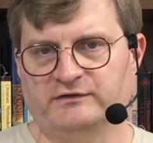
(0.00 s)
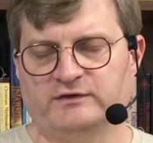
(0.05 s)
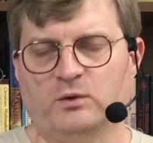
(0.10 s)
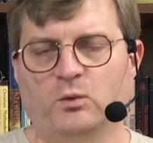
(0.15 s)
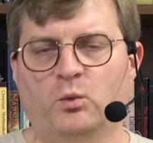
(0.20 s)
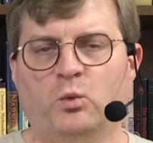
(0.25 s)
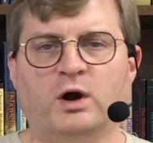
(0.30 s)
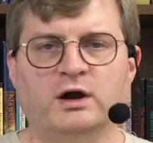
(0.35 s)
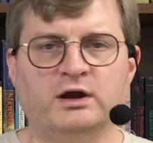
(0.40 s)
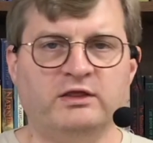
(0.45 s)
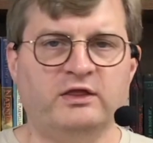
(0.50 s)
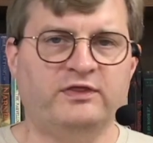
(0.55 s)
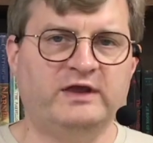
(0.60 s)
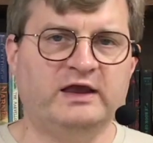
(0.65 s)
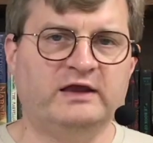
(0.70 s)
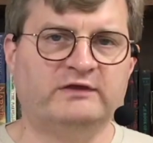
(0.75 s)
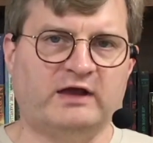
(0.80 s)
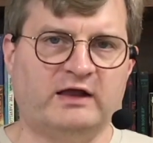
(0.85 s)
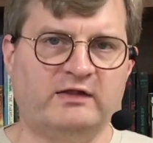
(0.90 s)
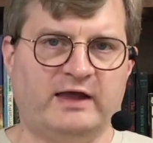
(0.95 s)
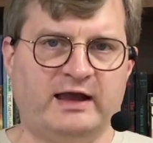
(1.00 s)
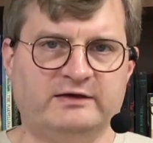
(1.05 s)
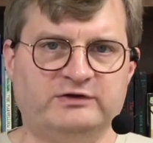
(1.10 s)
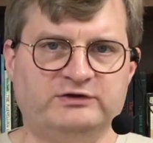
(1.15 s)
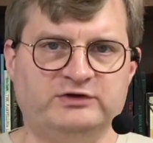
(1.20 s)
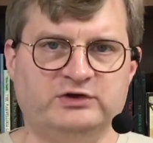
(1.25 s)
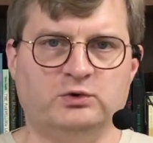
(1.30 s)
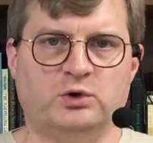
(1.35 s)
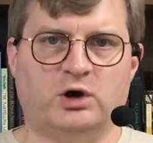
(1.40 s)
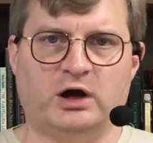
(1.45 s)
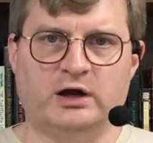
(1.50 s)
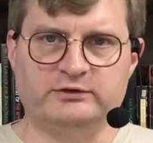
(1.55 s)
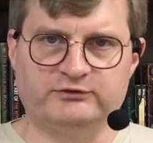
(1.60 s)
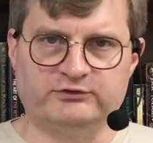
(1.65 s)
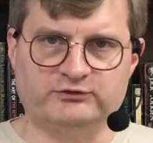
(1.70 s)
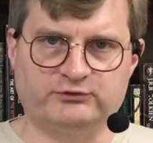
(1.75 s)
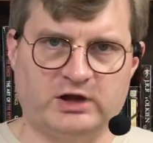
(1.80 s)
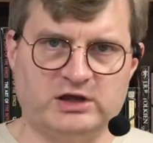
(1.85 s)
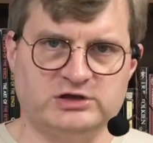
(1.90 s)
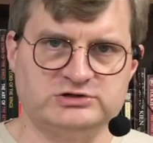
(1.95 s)
And one of the things I like to do on
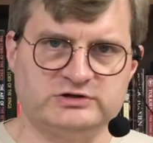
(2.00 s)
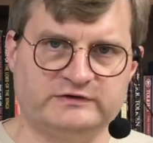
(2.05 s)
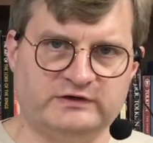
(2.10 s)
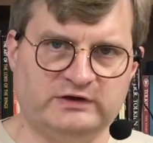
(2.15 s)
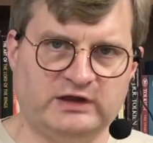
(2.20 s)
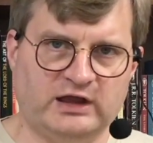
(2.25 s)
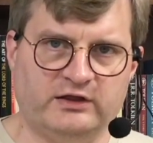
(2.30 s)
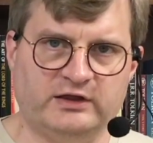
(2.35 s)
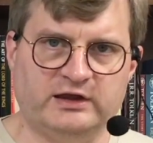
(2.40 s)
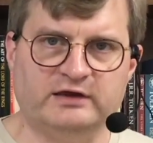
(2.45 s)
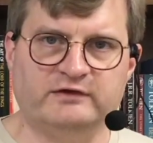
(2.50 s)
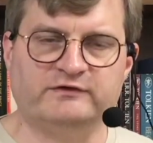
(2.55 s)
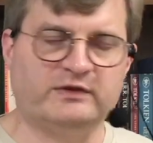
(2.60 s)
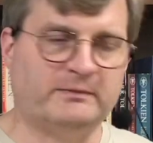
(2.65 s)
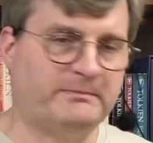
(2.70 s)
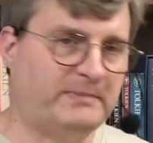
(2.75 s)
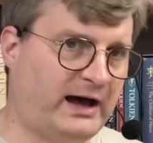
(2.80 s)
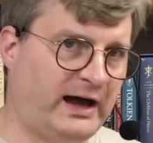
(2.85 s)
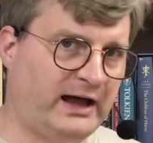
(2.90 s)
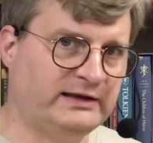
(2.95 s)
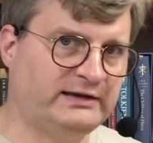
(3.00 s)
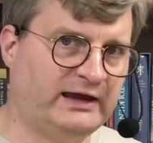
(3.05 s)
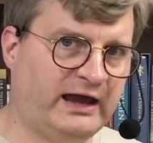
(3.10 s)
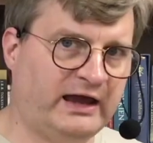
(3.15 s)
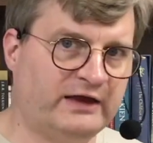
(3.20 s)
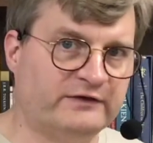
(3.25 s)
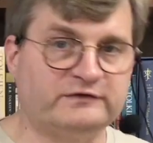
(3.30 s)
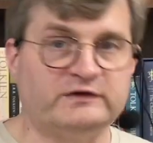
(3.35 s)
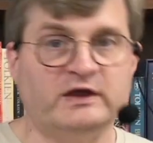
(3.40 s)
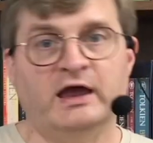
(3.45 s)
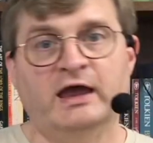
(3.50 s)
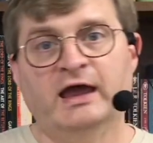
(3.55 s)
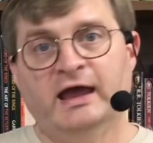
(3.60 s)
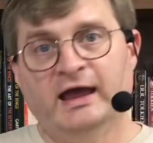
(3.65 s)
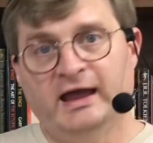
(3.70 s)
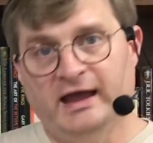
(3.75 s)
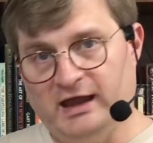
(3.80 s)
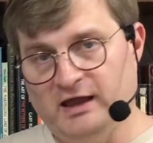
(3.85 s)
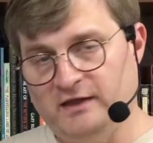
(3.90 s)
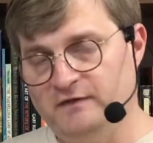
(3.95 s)
Strangers and Aliens, the podcast
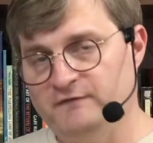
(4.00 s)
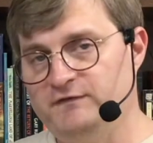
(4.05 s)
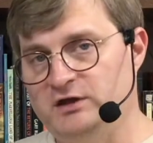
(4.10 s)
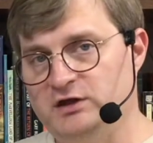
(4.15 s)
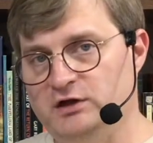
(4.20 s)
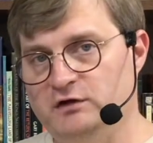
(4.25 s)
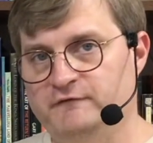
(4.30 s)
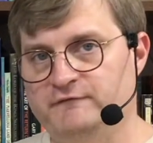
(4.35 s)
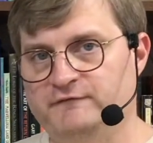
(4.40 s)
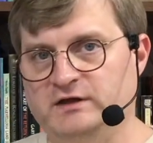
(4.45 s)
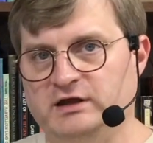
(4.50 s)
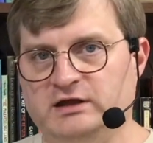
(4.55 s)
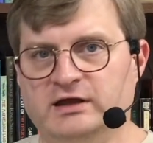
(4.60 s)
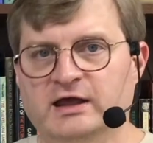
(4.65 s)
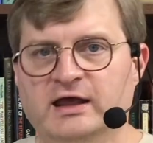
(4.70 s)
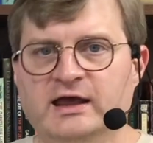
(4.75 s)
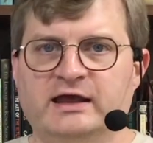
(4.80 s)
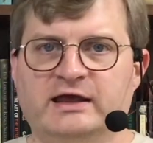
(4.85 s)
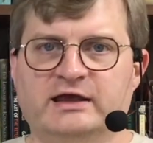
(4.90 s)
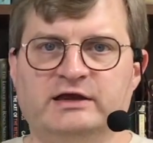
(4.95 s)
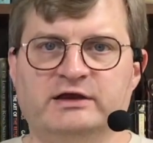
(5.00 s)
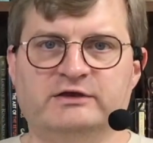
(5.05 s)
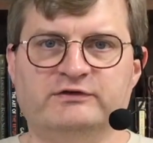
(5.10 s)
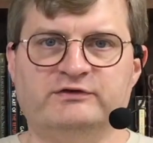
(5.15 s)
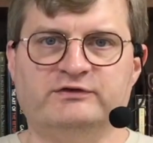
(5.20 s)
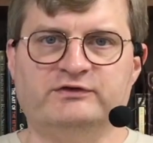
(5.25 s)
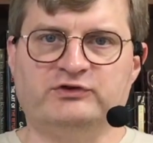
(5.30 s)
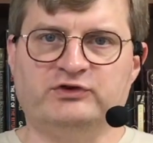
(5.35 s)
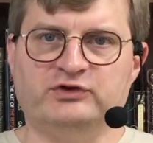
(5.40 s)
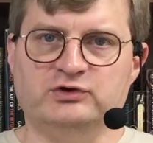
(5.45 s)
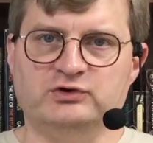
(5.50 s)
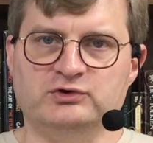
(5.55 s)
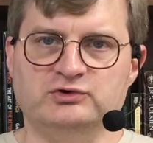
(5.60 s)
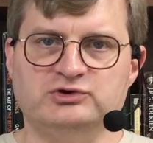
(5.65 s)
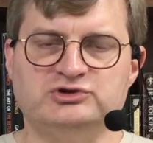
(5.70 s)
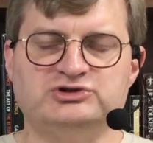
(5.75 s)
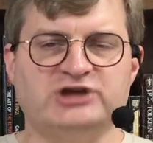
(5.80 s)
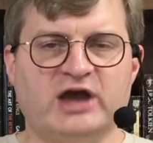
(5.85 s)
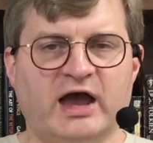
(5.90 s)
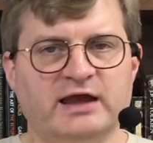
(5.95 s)
and the video feed, is to
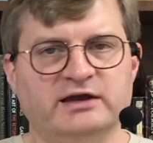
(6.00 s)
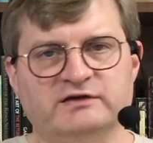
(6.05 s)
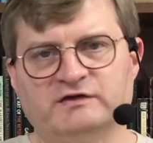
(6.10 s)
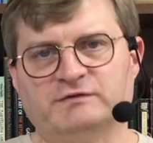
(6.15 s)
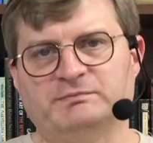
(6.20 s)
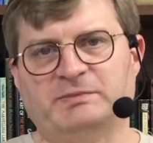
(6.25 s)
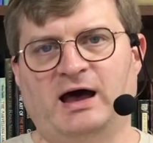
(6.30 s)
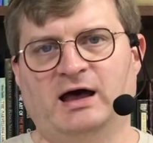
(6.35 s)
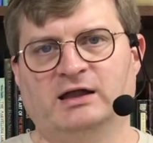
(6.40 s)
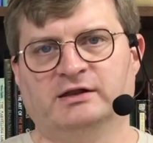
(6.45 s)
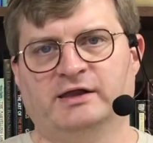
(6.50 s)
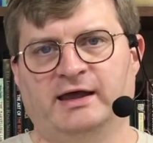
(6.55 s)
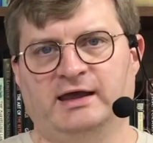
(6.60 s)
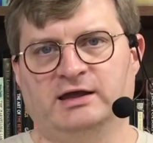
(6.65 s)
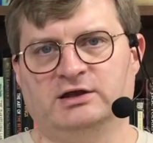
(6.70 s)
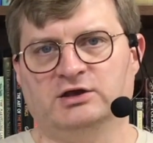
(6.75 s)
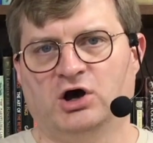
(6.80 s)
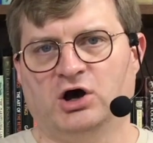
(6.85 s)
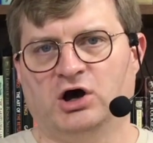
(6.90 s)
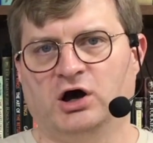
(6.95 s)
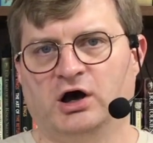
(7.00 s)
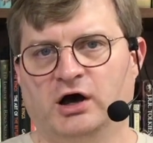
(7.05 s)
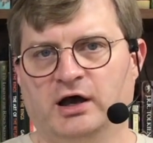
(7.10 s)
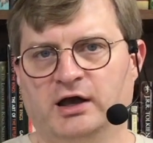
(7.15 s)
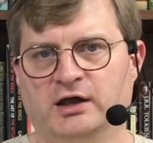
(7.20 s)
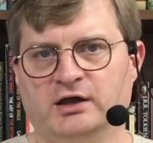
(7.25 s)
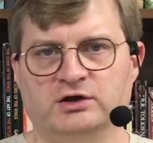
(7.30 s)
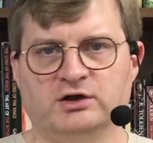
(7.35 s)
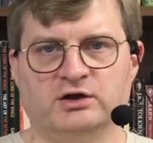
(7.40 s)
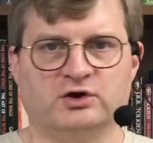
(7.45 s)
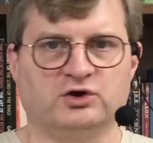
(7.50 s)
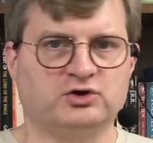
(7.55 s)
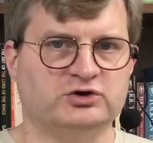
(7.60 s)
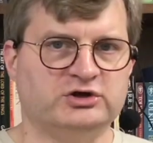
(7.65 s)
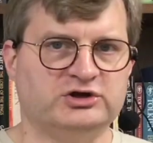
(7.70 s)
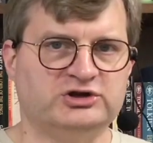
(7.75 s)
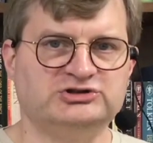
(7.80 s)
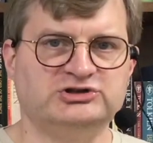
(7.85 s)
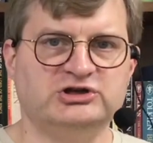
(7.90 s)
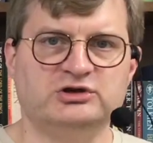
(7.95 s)
shine a spotlight on
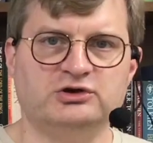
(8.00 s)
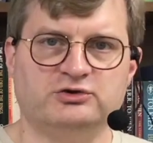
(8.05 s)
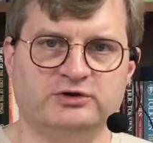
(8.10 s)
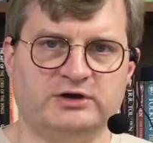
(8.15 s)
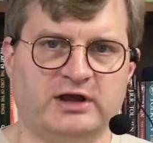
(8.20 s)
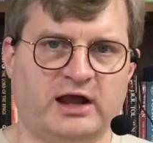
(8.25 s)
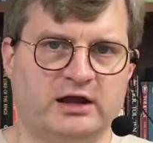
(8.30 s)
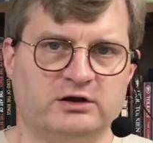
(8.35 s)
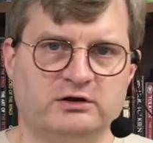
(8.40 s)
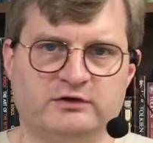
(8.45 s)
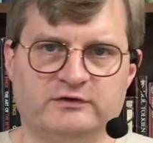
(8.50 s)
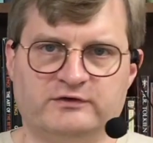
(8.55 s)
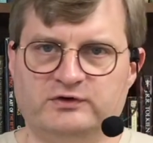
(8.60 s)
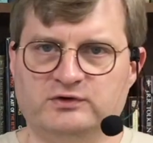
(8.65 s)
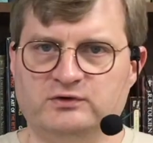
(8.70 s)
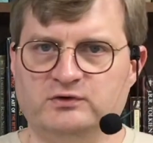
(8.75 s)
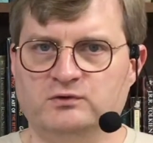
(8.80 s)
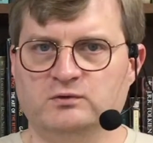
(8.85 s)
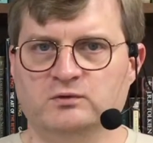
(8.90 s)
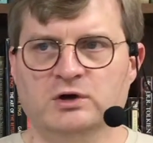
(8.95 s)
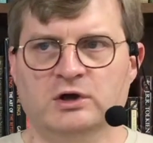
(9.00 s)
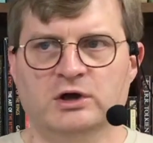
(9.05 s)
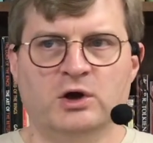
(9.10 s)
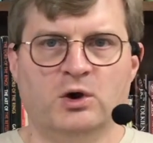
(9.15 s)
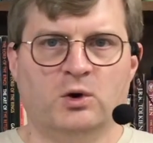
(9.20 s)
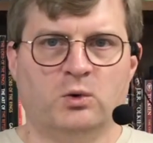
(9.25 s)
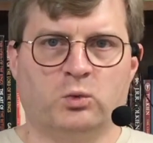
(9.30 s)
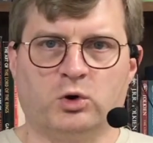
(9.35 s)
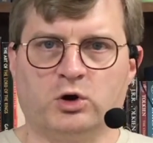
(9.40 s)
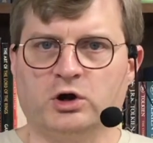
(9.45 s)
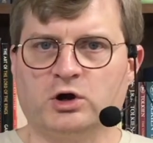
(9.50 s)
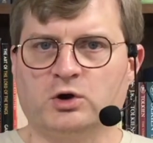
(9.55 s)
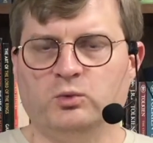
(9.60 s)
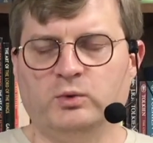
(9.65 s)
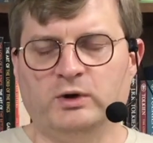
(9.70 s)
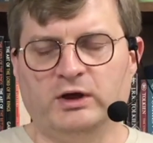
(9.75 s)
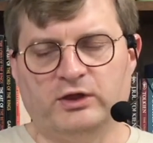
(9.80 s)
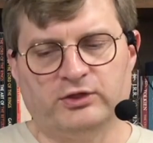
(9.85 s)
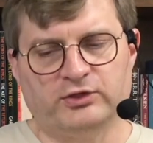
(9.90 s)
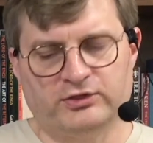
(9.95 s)
Christian creators who work
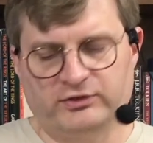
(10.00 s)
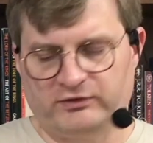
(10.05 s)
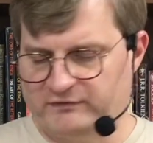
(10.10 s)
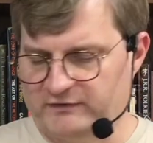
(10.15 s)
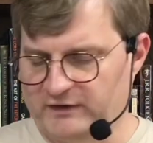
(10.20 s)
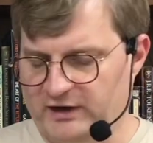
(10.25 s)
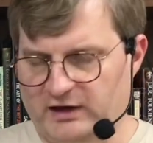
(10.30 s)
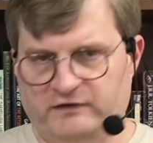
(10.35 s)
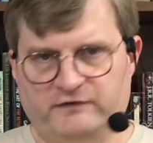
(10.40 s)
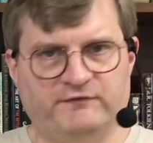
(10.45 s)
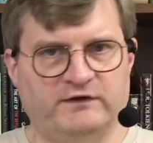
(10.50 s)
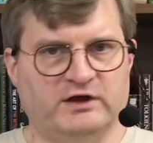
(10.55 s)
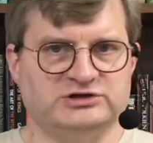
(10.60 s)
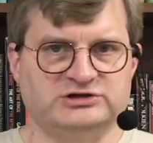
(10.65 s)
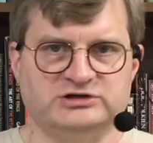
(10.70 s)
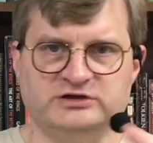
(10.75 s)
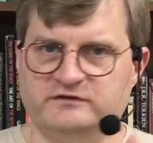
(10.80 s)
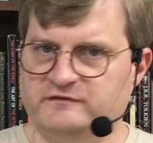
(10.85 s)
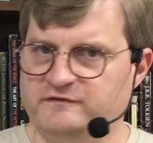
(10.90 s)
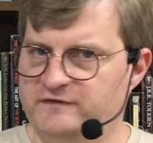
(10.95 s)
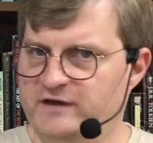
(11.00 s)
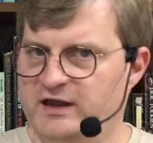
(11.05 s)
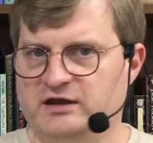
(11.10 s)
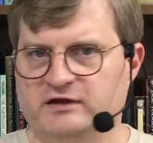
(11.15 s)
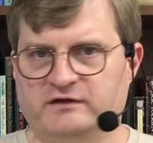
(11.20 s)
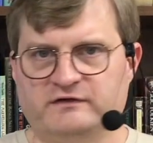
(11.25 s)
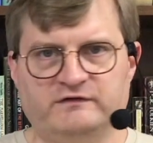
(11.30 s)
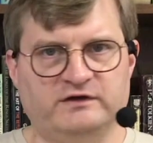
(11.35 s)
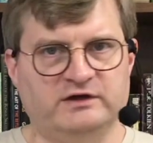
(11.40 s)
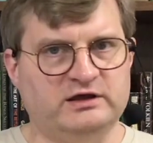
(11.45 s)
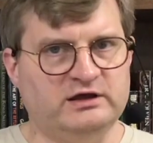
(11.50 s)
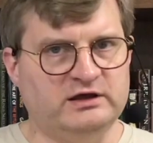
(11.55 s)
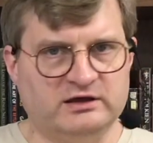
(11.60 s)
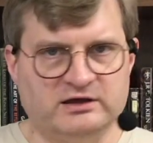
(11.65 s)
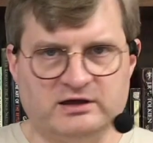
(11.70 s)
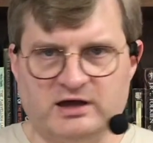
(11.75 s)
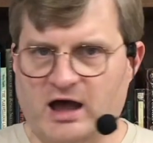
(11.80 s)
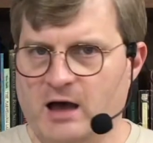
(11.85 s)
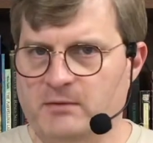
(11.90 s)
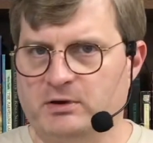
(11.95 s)
with science fiction, fantasy,
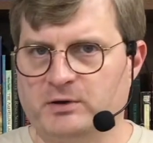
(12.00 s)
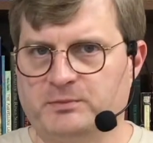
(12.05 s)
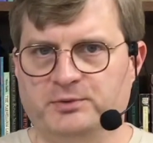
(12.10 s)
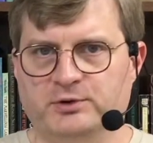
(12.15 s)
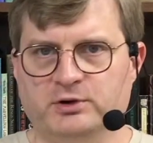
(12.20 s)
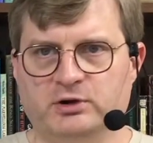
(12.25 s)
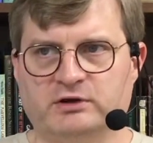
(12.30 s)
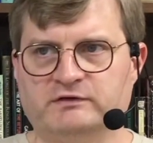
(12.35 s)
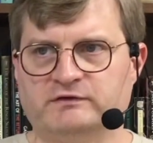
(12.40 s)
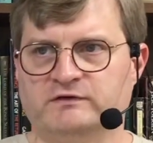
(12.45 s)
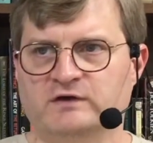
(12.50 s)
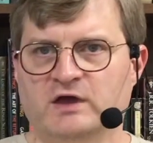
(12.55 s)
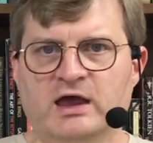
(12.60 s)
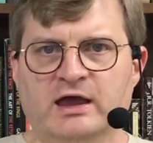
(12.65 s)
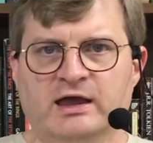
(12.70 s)
comic books,